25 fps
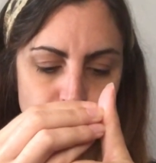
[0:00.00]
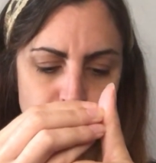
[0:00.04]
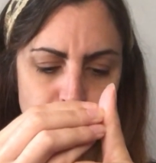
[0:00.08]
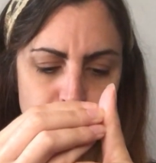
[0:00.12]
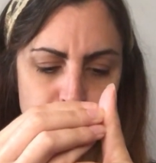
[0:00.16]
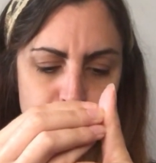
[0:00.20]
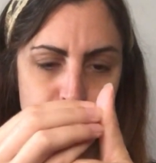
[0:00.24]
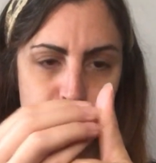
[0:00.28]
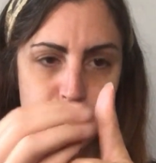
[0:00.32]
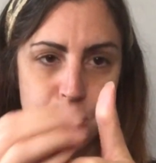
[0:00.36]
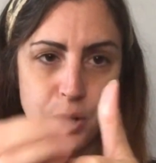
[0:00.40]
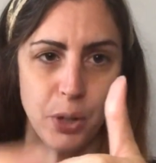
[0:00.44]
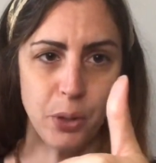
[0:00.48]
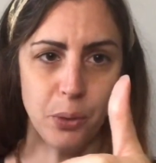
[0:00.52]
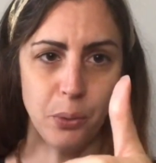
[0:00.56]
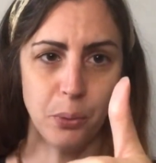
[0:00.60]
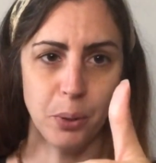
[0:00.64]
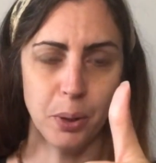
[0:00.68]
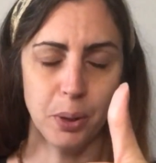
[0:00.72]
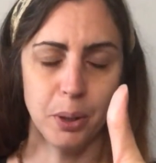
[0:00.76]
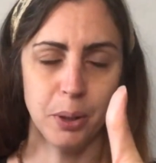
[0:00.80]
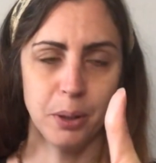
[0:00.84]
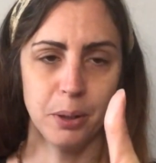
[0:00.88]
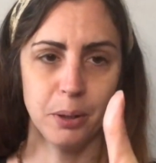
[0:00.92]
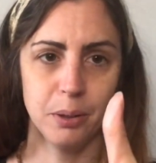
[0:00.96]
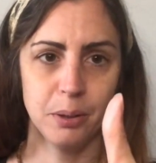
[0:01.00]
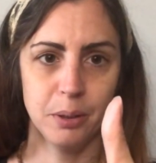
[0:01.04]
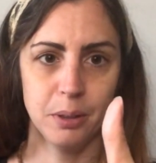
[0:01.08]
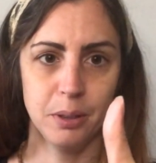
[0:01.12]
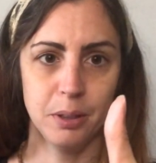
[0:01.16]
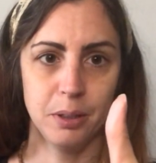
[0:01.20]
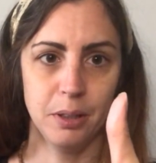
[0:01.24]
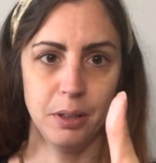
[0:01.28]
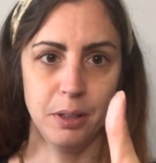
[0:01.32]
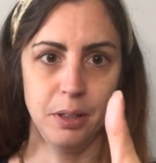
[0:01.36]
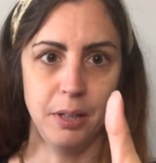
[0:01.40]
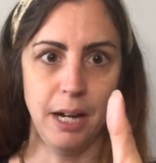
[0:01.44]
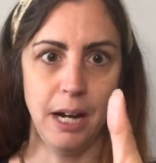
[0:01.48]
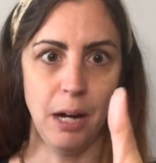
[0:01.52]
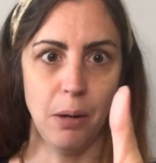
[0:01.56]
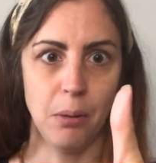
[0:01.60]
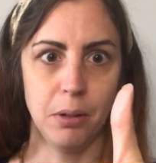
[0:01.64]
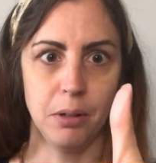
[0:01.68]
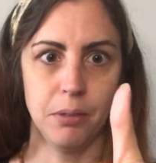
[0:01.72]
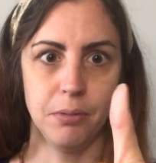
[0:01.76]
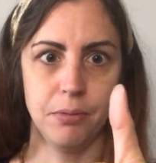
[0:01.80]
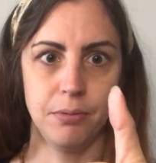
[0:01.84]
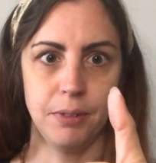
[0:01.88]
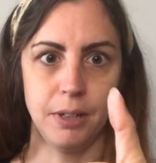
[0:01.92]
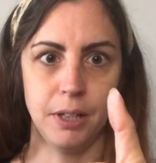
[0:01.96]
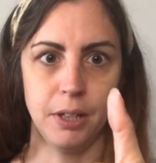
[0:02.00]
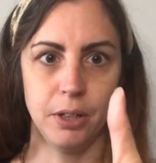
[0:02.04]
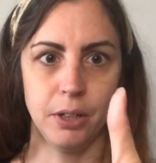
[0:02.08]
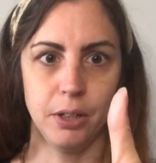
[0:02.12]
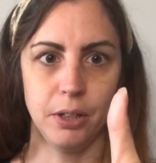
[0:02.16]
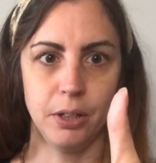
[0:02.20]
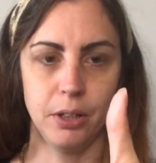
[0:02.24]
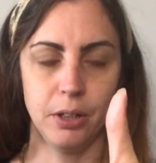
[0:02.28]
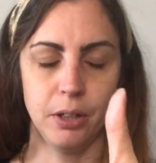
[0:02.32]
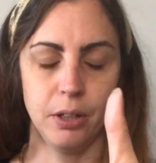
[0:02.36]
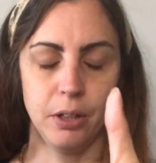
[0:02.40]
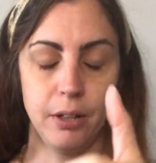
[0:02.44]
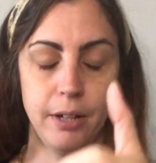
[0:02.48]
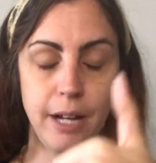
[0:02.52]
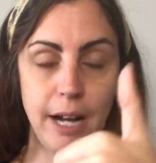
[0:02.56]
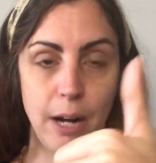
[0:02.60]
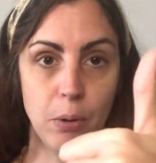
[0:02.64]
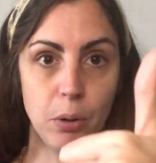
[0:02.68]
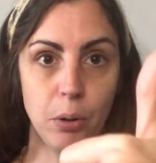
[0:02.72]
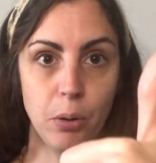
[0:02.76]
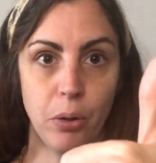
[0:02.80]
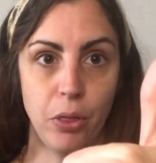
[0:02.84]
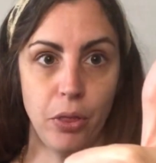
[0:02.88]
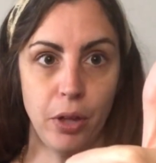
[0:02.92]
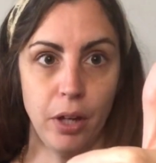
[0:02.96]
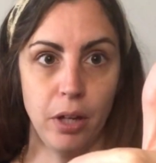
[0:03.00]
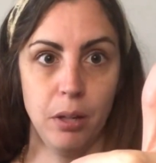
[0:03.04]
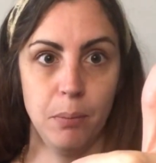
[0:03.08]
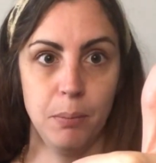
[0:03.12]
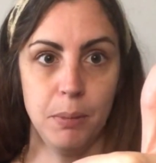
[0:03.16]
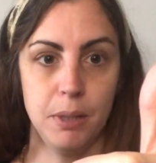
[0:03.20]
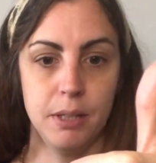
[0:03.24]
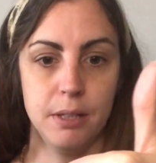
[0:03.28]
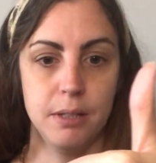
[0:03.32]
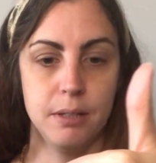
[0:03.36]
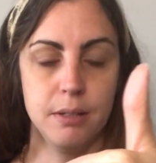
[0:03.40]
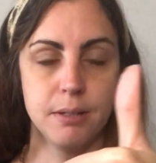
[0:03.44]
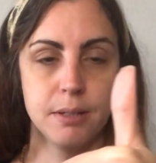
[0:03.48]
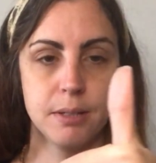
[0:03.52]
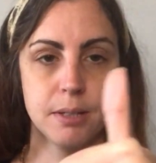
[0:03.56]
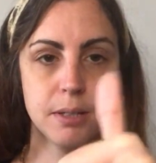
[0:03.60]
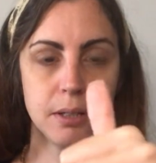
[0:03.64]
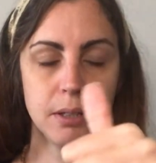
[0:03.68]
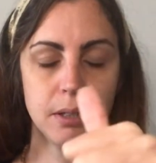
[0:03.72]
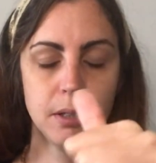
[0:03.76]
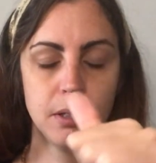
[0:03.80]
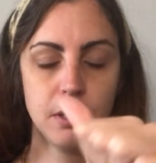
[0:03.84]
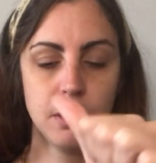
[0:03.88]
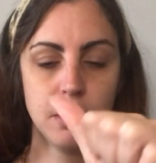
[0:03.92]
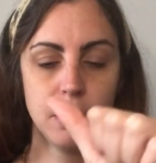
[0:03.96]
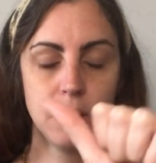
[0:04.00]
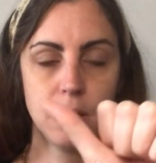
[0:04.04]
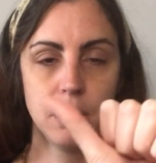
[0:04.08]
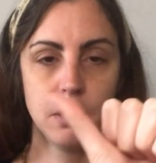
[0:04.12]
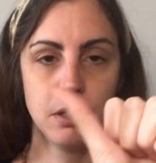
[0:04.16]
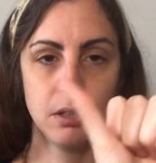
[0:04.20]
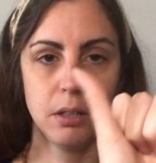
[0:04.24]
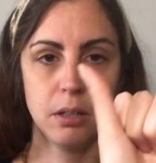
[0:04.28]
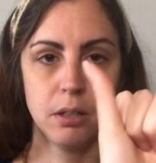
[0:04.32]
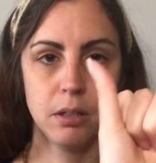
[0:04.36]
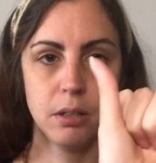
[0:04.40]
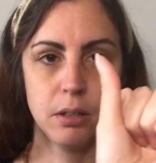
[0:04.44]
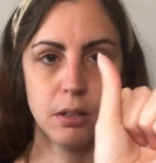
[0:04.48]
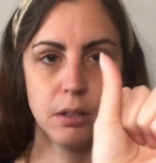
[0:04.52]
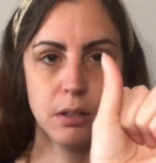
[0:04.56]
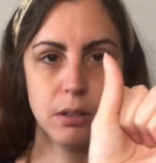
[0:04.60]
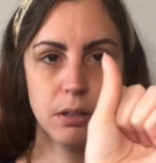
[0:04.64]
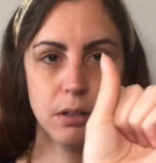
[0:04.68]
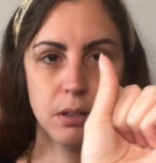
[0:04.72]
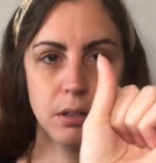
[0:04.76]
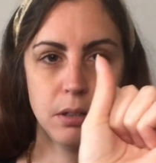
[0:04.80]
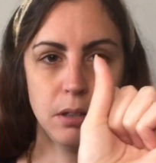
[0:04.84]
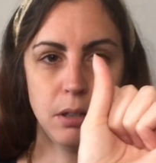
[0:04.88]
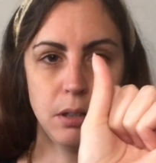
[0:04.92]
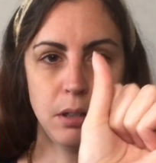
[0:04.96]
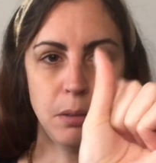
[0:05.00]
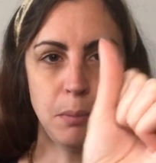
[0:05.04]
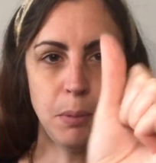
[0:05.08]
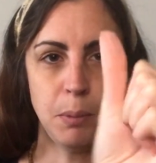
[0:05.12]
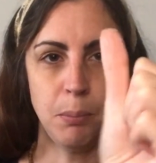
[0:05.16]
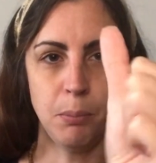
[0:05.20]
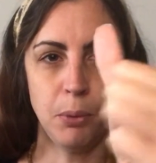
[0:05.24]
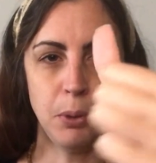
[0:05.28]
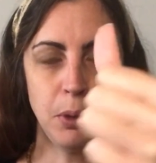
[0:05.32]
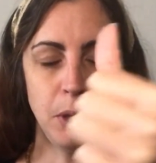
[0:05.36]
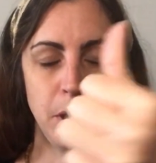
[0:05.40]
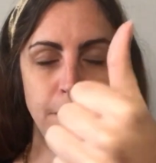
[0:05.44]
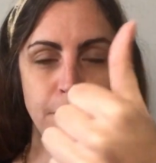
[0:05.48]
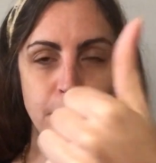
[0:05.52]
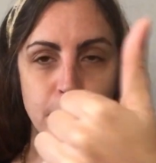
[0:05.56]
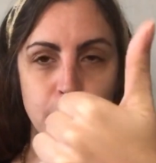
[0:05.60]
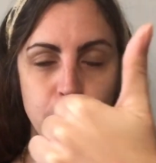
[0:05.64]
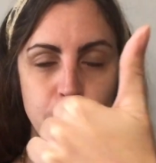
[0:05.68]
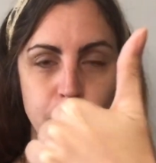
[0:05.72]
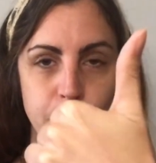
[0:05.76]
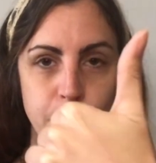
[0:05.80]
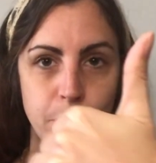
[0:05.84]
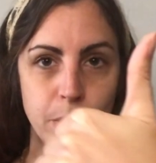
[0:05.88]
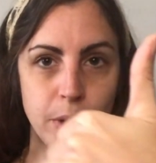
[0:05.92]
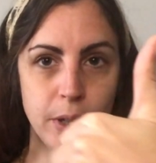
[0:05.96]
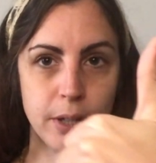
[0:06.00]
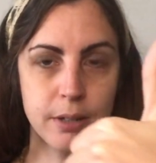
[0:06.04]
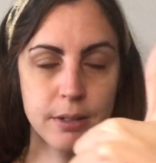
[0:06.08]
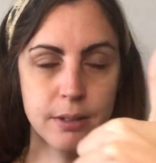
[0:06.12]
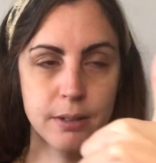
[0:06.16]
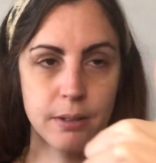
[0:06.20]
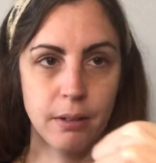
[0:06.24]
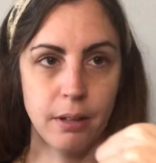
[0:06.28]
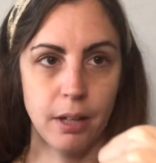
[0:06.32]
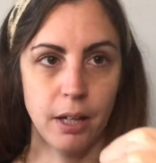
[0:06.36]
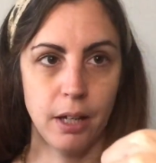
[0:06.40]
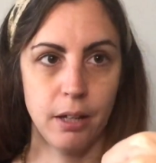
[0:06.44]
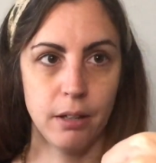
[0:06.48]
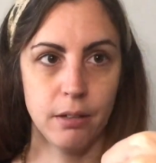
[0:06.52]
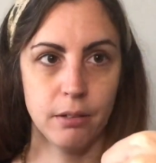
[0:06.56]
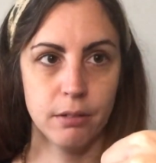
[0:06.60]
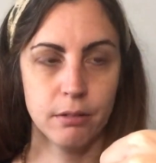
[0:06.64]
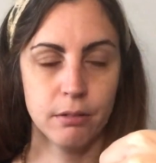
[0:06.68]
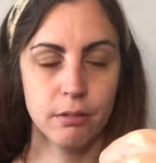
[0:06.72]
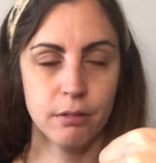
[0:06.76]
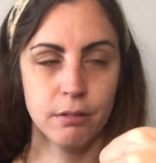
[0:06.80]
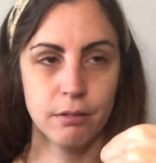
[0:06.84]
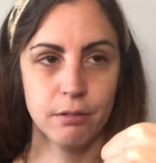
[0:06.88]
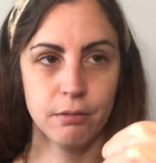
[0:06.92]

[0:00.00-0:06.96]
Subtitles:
So now her thumb is a member of the Ku Klux Klan.